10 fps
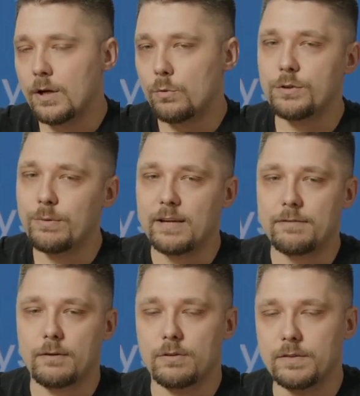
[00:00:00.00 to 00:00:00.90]
What do we have
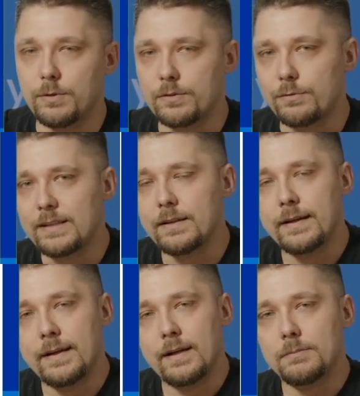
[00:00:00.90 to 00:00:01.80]
out of the box, right?
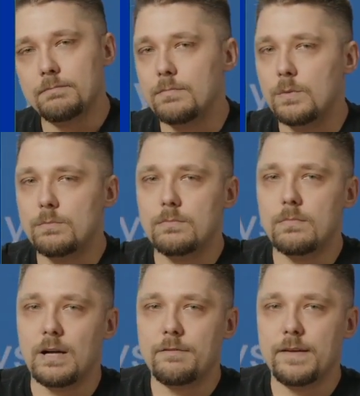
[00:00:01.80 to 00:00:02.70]

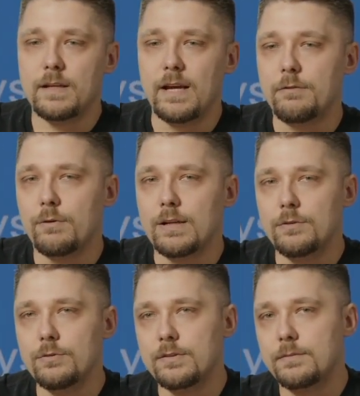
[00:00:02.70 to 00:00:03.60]
I think everyone
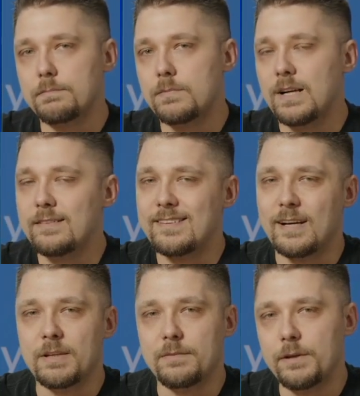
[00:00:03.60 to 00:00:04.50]
who's got
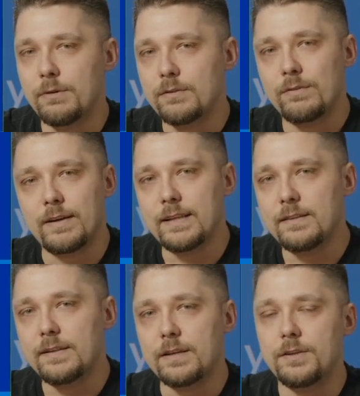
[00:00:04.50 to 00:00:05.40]
some experience with
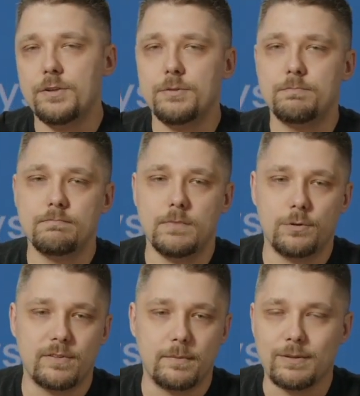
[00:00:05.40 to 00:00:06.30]
IdentityIQ
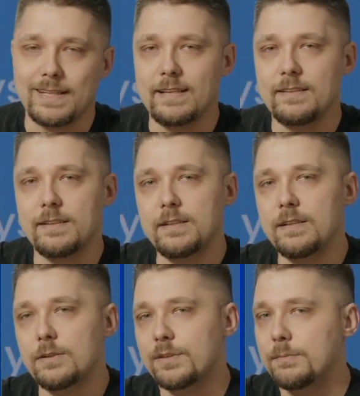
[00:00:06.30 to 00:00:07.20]
knows about identity,
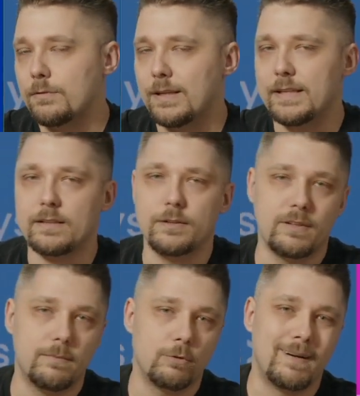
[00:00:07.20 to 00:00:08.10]
knows about link, knows
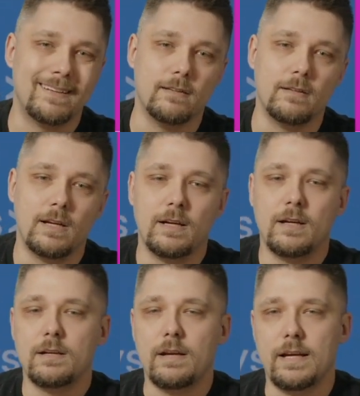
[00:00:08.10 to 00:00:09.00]
about bundle,
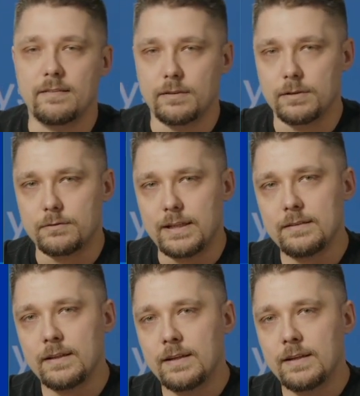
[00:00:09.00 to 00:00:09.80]
and so on, right?